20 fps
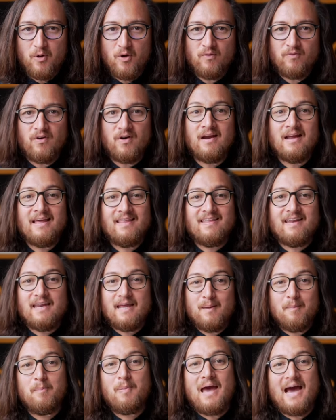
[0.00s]
over that
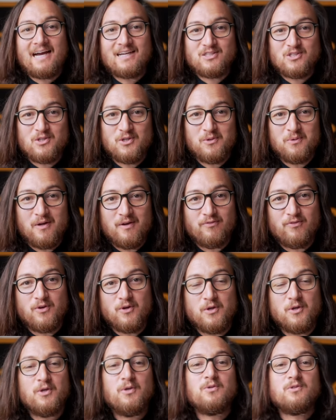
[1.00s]
impacts you if you're
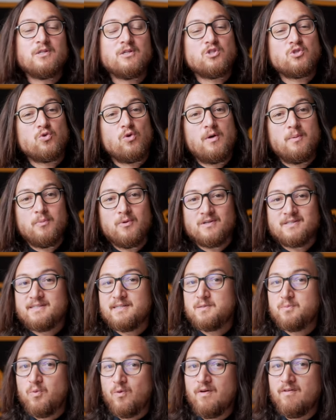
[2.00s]
using Storybook
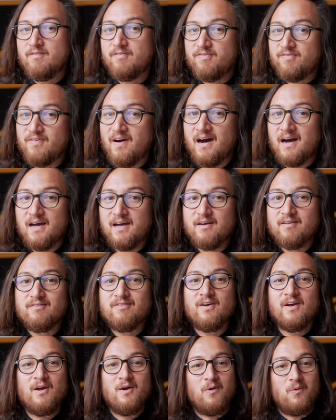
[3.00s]
6.5,
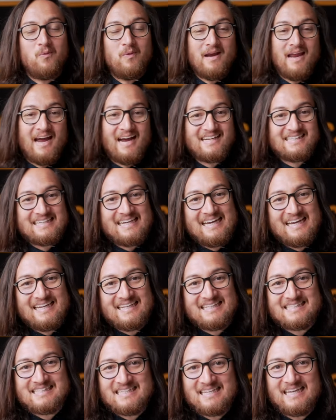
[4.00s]
React
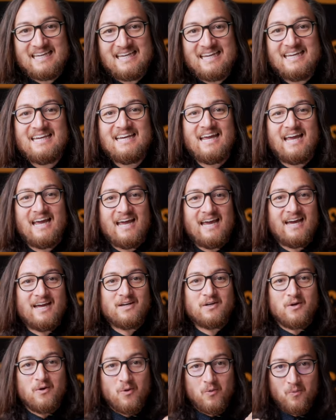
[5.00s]
18,
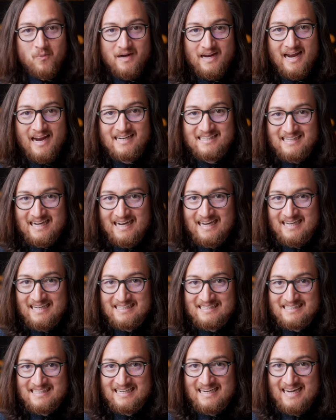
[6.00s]
and React
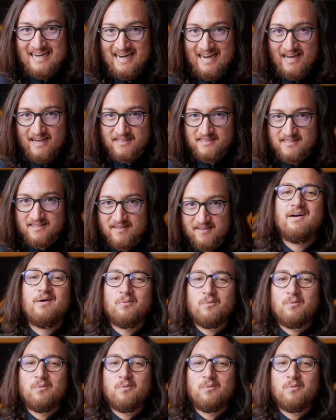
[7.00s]
i18 Next.